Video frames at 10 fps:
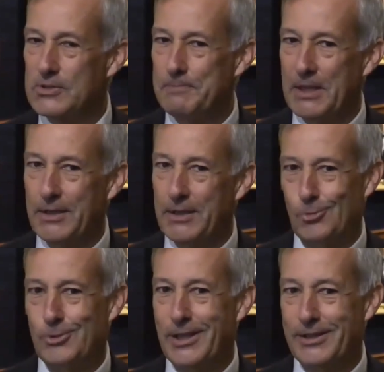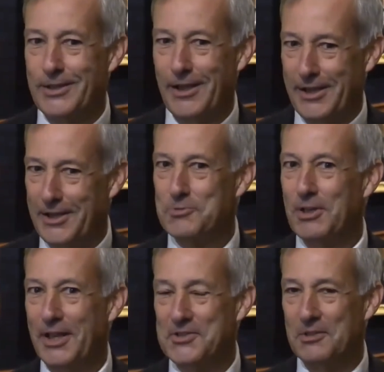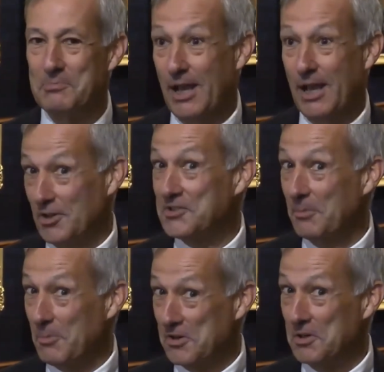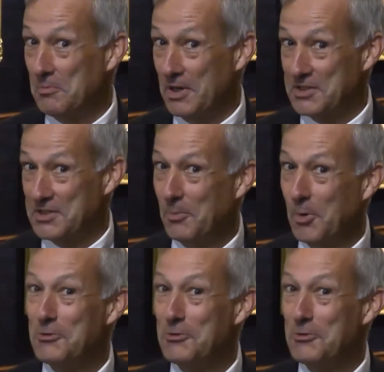you'd get a history lesson beyond just American presidential portraiture.